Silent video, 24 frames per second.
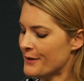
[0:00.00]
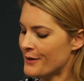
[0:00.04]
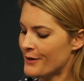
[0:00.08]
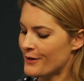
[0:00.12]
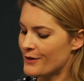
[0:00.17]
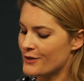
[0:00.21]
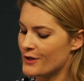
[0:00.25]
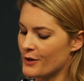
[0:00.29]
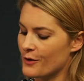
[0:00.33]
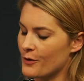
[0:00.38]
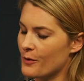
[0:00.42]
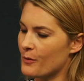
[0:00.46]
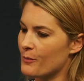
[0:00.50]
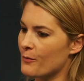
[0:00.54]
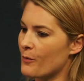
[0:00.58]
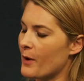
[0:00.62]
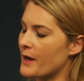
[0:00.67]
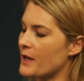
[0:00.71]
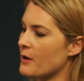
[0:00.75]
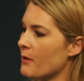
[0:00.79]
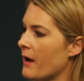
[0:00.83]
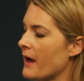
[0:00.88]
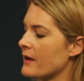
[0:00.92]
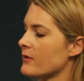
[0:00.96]
So
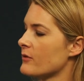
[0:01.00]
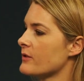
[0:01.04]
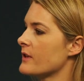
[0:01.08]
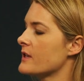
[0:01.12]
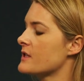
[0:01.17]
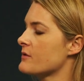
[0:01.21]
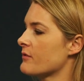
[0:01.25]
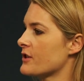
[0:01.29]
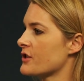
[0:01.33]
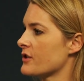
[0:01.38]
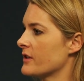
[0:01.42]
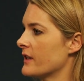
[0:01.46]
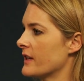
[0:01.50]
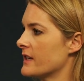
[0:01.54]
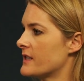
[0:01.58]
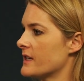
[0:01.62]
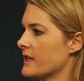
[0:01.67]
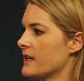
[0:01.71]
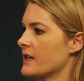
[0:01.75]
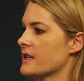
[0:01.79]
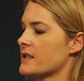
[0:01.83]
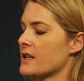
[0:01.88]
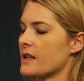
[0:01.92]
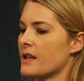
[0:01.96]
when you had all these original
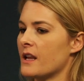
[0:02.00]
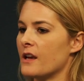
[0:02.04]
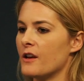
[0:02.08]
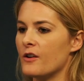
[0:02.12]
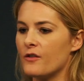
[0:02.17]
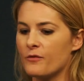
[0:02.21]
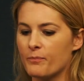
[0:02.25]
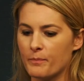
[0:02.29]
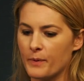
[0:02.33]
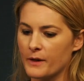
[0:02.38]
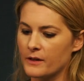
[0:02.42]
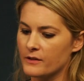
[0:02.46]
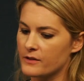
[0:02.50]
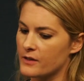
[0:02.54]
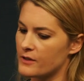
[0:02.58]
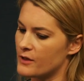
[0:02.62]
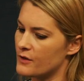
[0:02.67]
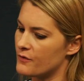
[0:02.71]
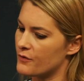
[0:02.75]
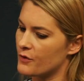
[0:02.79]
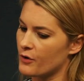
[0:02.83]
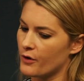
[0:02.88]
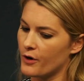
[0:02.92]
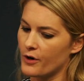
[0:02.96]
ideas and that you've built and
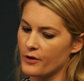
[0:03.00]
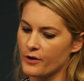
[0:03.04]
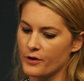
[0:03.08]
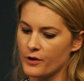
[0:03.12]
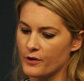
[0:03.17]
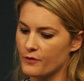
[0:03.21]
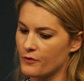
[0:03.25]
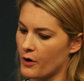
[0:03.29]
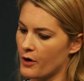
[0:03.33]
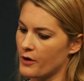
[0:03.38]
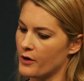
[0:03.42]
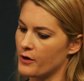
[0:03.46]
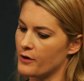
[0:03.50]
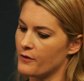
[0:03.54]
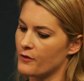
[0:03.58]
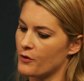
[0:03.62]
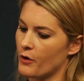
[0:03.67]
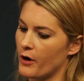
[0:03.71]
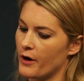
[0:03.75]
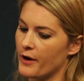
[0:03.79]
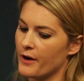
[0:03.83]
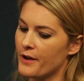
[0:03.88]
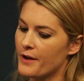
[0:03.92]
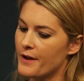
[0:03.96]
you've grown and you've grown and you've
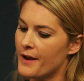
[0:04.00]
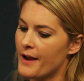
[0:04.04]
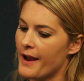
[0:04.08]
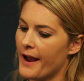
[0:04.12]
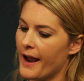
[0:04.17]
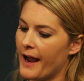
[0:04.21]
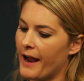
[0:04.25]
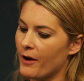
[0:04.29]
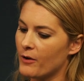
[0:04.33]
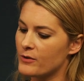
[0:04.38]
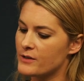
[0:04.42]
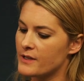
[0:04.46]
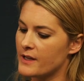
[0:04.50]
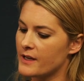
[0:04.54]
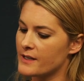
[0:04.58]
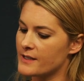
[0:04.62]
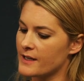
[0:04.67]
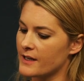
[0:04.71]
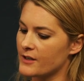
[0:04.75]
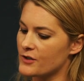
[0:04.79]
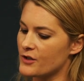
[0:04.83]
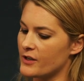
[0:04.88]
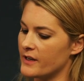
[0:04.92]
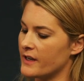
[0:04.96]
grown, how did this
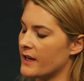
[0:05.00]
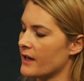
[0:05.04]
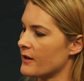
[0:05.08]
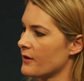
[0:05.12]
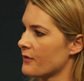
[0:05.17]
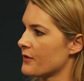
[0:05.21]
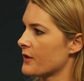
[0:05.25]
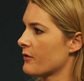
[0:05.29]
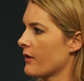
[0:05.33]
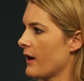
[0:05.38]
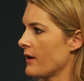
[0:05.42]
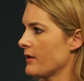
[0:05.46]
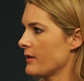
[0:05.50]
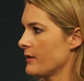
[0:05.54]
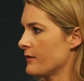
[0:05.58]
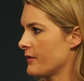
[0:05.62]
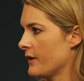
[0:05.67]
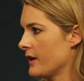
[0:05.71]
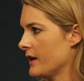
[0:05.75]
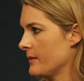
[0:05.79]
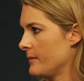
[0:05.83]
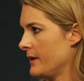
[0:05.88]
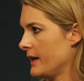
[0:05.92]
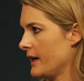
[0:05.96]
actually get off the ground in the
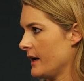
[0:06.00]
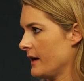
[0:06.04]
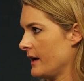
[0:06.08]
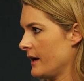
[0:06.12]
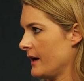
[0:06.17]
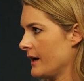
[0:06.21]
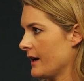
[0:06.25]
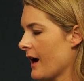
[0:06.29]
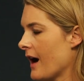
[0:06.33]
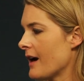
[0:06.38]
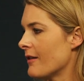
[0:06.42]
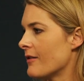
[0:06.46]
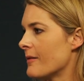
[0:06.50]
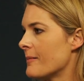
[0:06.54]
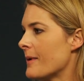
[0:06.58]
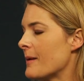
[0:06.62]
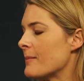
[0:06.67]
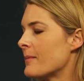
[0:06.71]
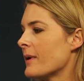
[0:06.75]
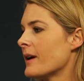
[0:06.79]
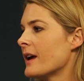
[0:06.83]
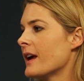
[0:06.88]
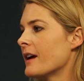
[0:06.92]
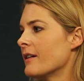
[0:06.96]
very beginning? I
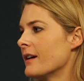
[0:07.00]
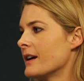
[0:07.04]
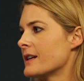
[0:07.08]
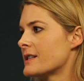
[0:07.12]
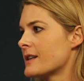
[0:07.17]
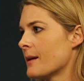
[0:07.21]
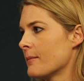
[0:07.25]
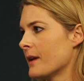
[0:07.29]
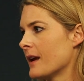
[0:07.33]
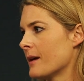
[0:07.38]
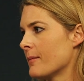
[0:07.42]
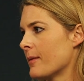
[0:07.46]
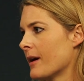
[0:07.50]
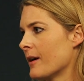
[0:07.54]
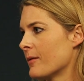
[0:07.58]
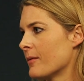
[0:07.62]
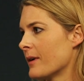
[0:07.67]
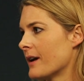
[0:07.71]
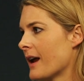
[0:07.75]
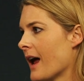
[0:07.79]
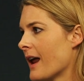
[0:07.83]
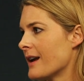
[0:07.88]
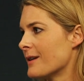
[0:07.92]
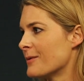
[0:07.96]
remember hearing something about
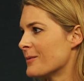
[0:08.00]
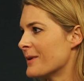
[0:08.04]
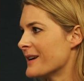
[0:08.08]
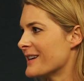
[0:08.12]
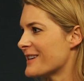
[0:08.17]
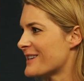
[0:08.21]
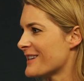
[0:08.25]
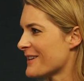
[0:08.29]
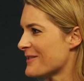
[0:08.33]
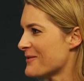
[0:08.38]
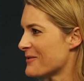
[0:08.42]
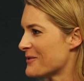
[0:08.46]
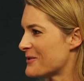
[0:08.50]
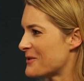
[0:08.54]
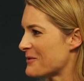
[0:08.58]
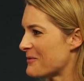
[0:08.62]
when Anna Wintour called